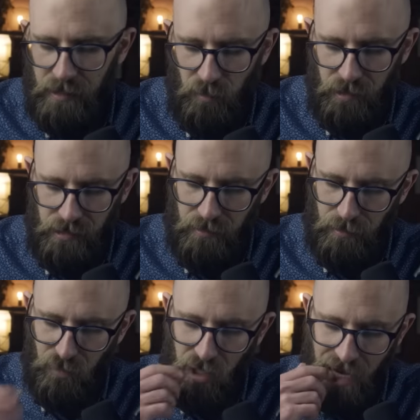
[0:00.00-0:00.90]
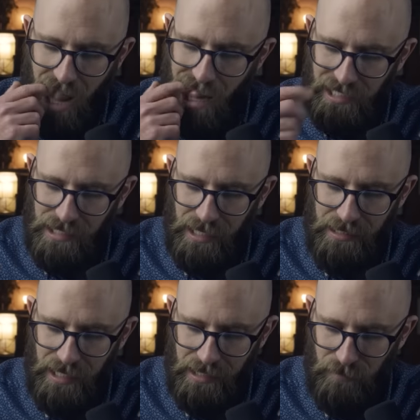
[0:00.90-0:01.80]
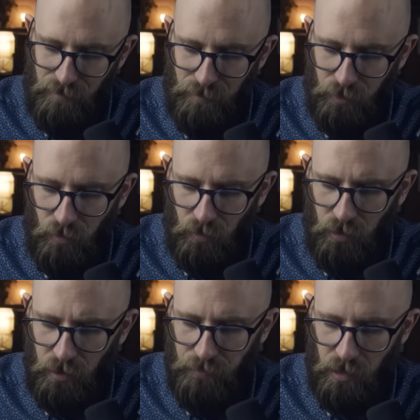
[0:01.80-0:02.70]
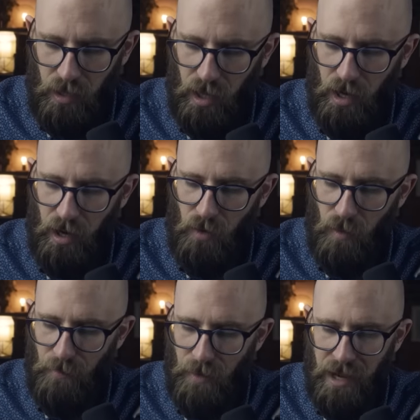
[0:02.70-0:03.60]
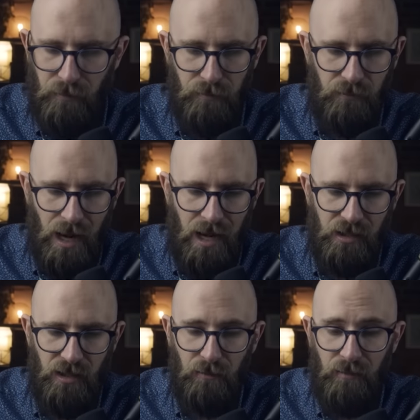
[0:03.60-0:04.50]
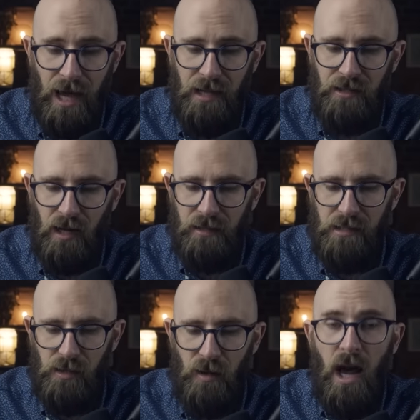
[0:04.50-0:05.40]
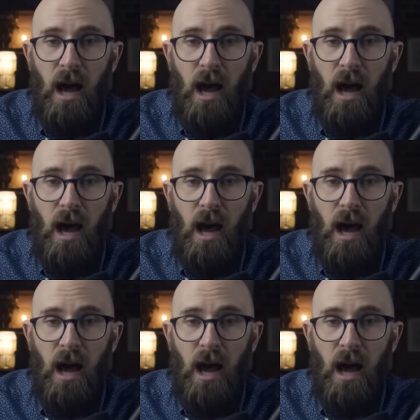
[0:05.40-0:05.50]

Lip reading: This was the pre-internet days, and people all over Ohio may have relished the rare chance to